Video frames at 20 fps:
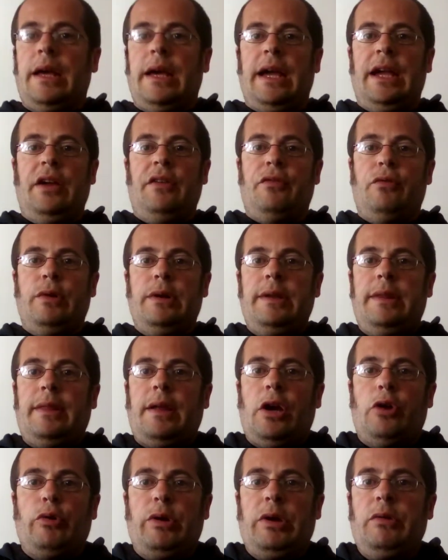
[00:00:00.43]
Hey everyone, it's
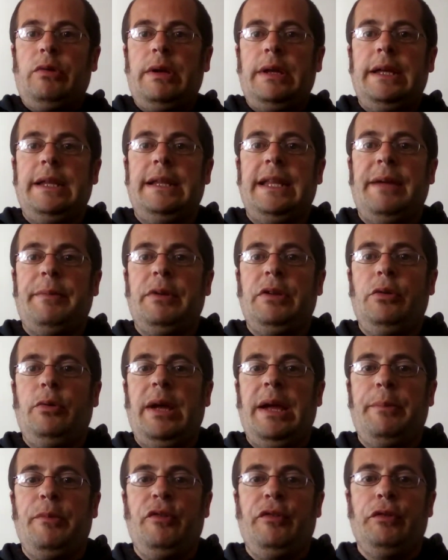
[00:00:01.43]
Carl here. I think I'm gonna do
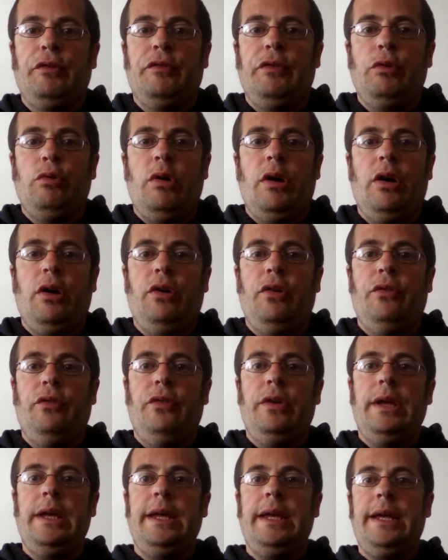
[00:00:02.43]
a movie review of
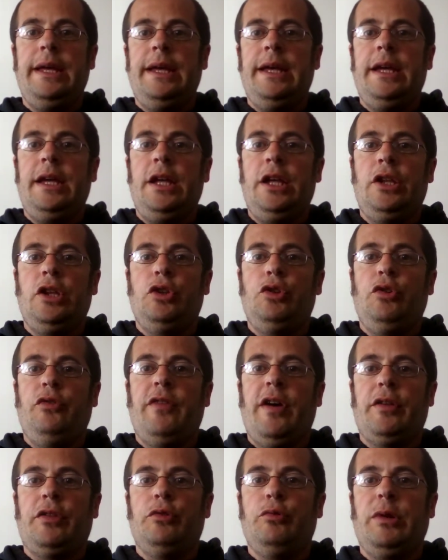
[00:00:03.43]

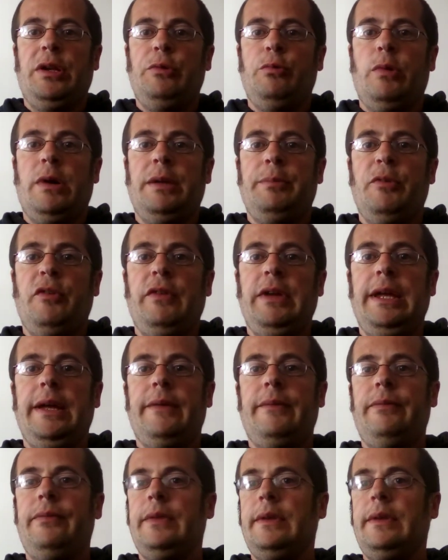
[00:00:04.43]
2021 movie